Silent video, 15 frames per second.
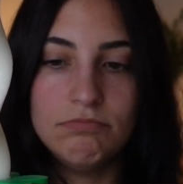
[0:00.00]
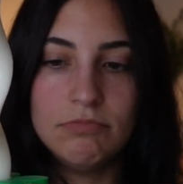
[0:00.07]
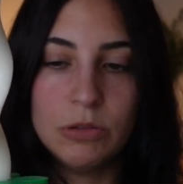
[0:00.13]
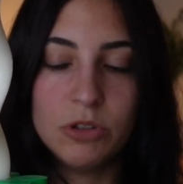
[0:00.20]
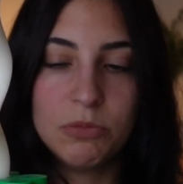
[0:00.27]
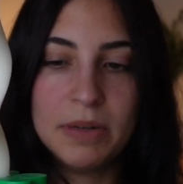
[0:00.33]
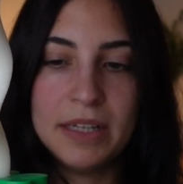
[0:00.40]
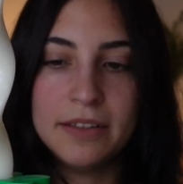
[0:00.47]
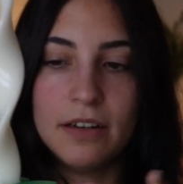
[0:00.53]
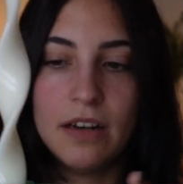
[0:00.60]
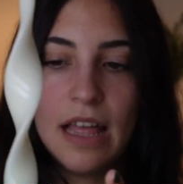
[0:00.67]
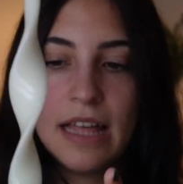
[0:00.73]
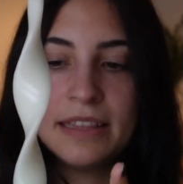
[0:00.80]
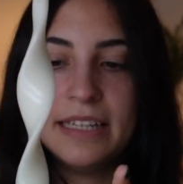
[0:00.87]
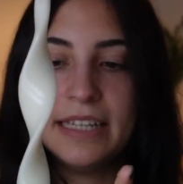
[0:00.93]
it was printed.
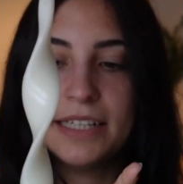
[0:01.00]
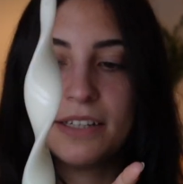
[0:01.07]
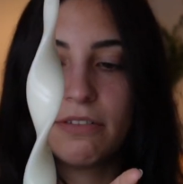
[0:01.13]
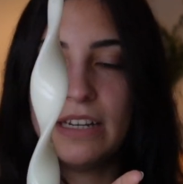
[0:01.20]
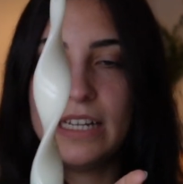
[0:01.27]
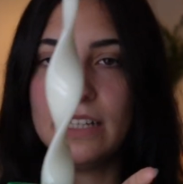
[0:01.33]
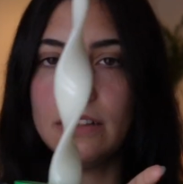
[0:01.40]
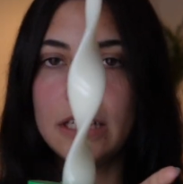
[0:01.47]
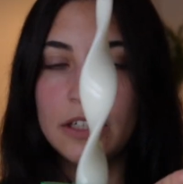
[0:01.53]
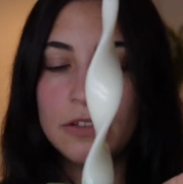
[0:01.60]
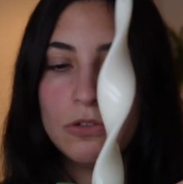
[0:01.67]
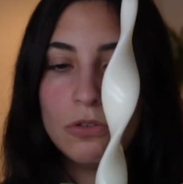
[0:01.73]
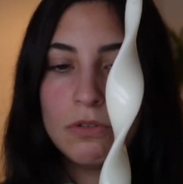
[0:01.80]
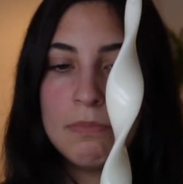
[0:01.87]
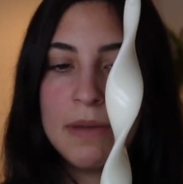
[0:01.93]
Like, this really didn't take